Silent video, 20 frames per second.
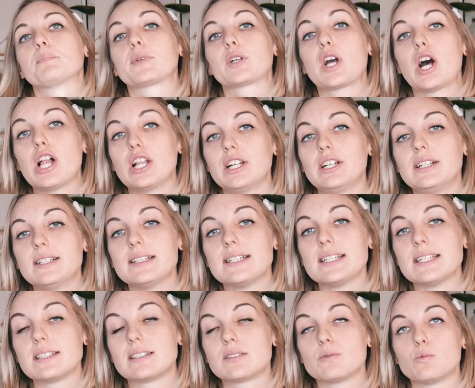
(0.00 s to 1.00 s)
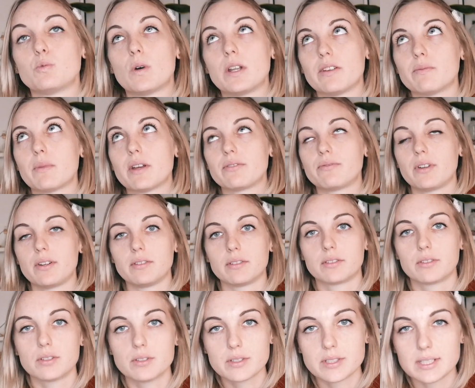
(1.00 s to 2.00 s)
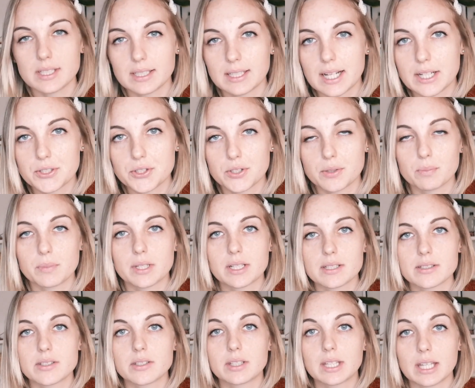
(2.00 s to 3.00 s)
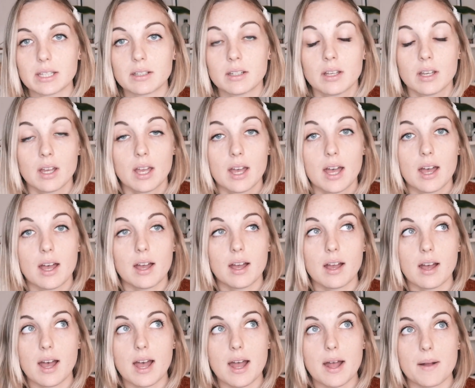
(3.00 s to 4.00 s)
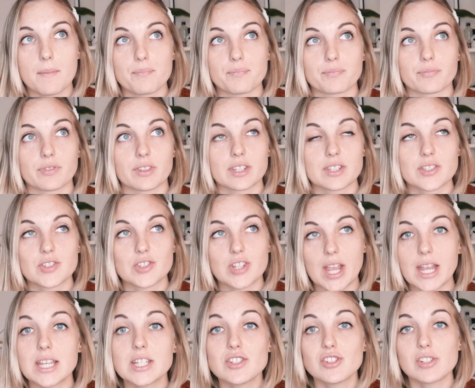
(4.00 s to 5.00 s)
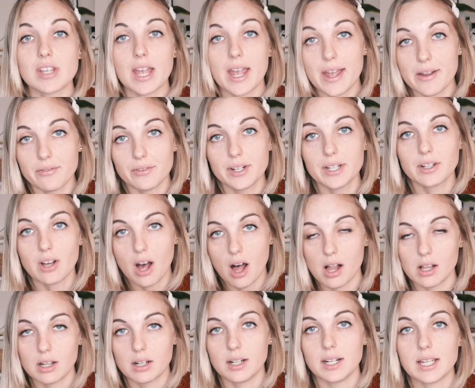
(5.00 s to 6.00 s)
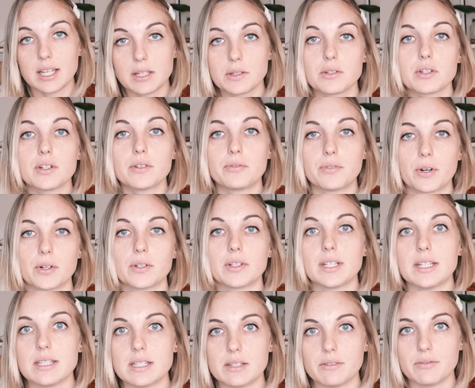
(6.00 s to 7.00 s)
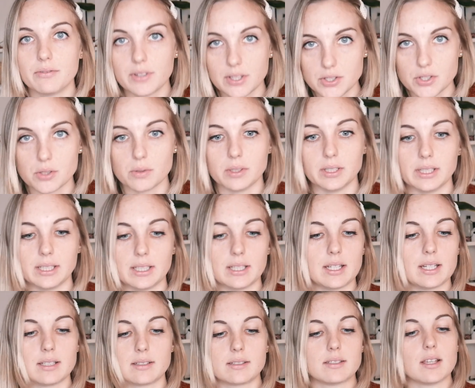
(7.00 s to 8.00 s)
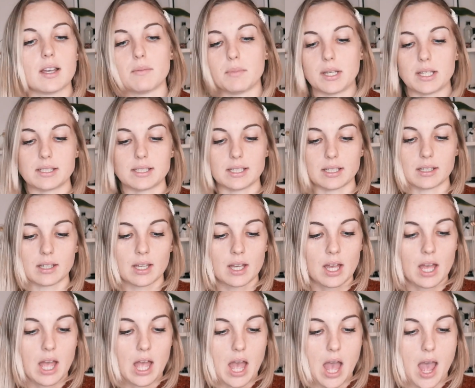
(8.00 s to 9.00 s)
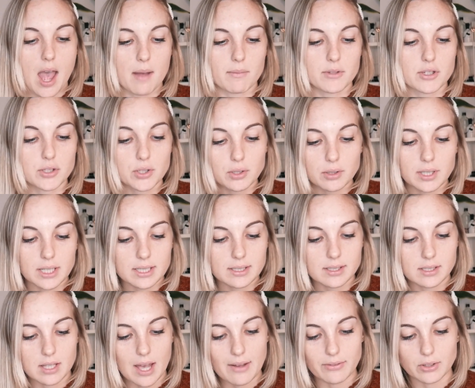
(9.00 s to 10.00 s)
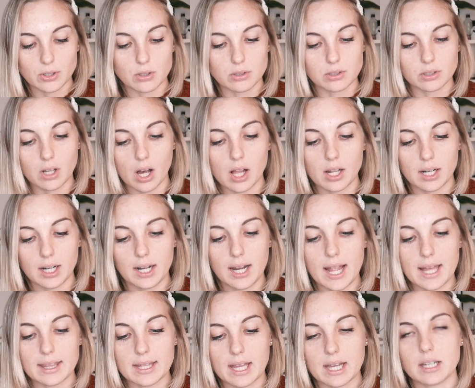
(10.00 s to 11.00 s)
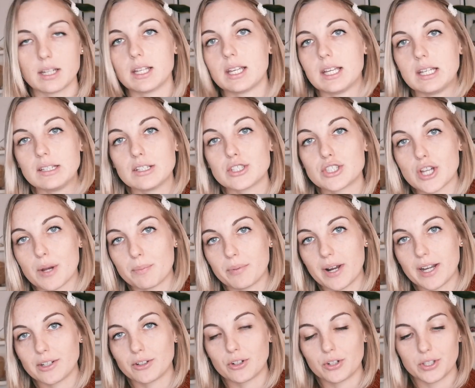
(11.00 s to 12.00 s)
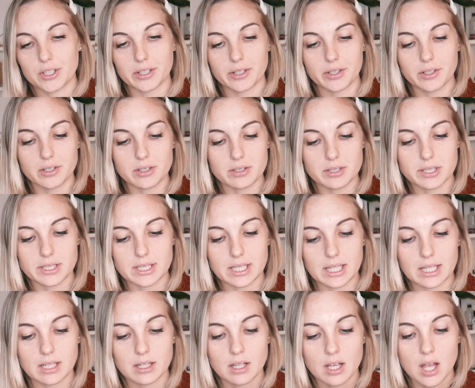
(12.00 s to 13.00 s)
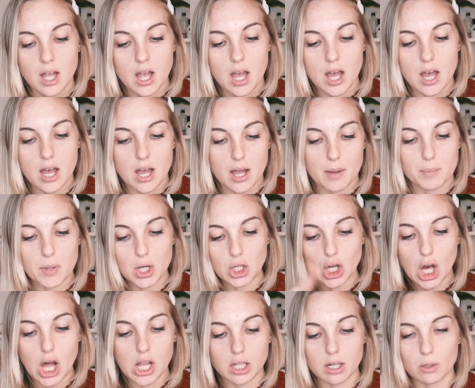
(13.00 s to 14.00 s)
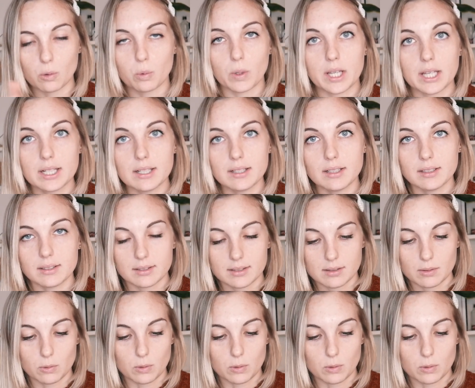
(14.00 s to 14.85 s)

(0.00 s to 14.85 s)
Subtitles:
color is one of my favorite tools in Lightroom because you can change every color in your photo individually. It's amazing. To do this, you have to go to color, and then in the top right corner you see a color wheel